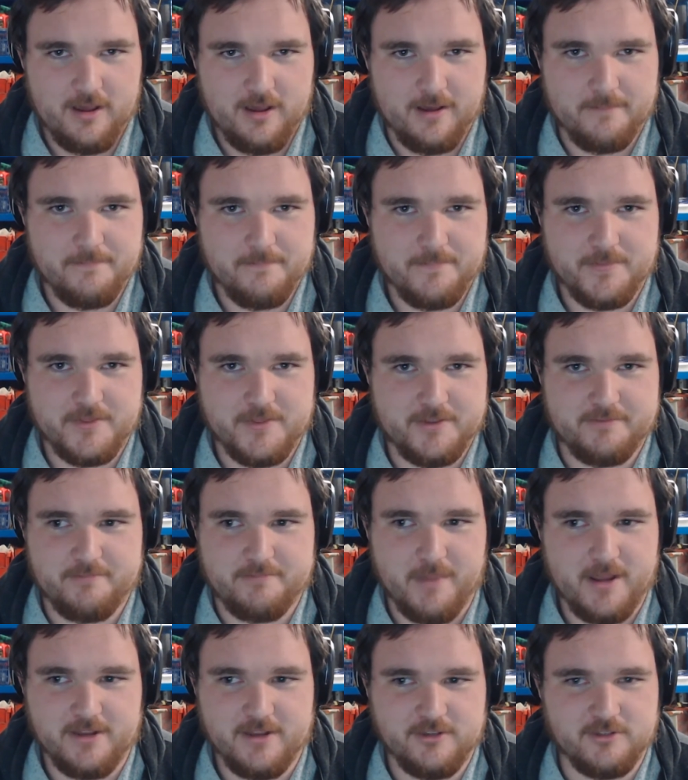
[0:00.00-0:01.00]
these
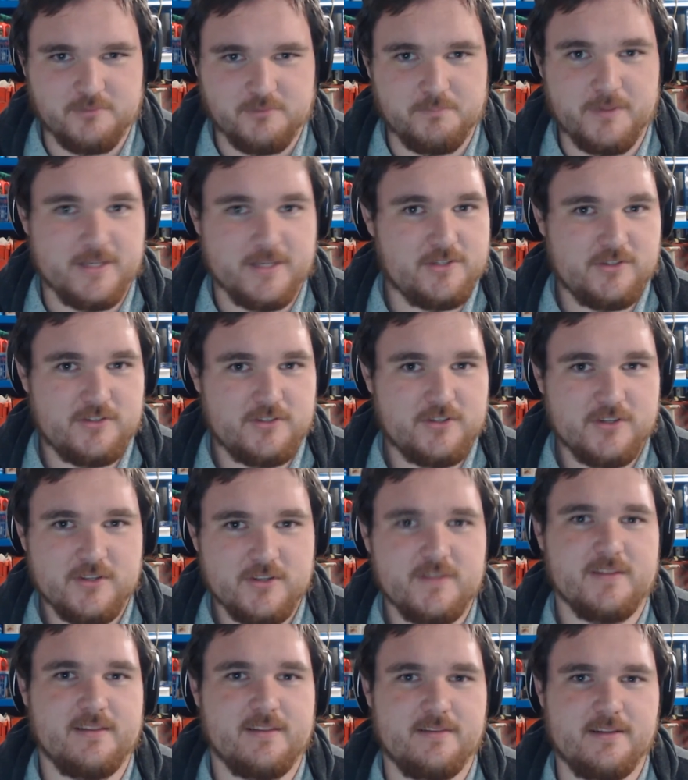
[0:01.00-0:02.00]
men are just beasts,
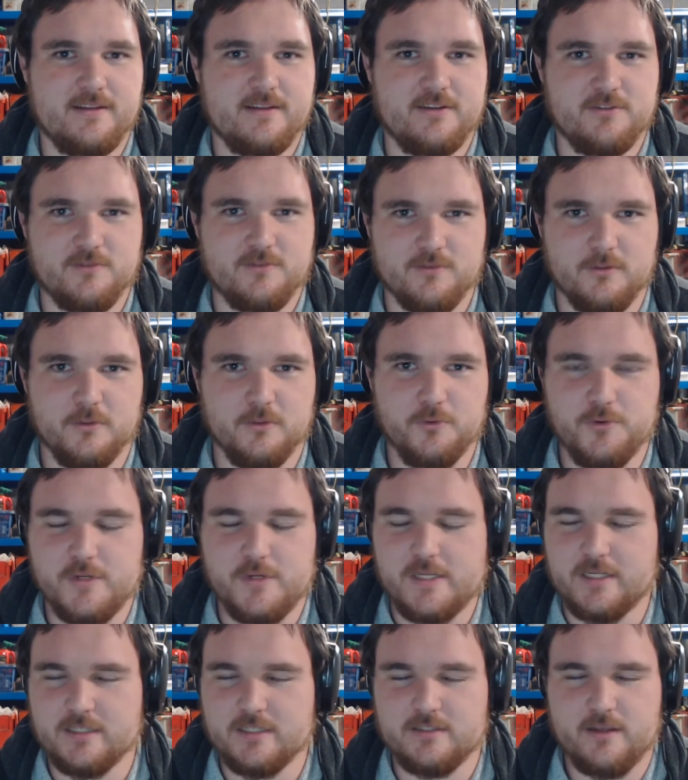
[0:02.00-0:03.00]
and they're just
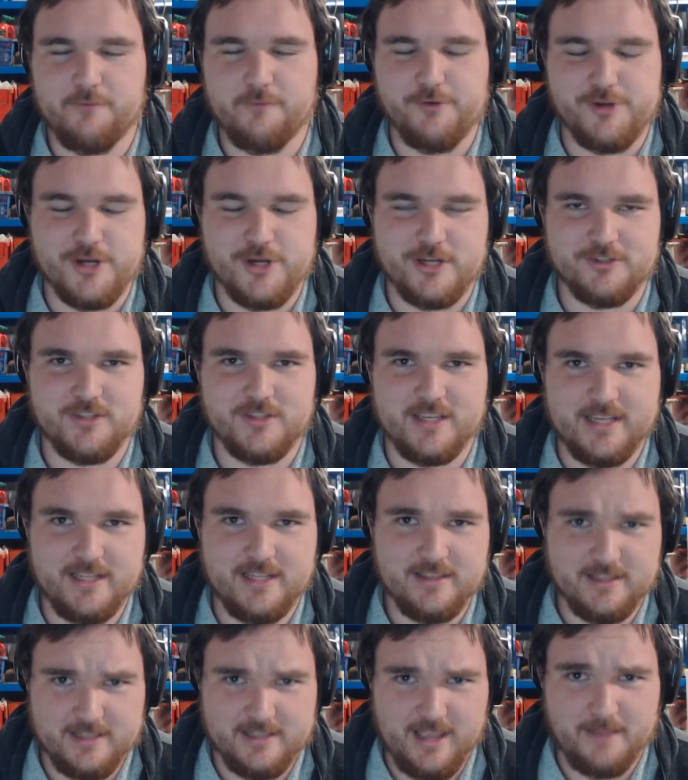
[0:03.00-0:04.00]
looting at every chance they get.
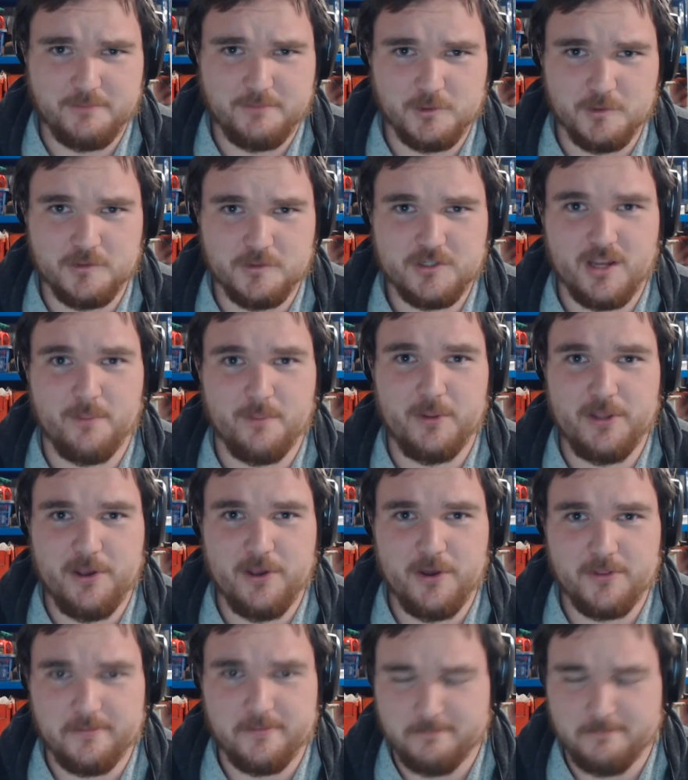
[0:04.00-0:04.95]
They're the absolute scum of the earth.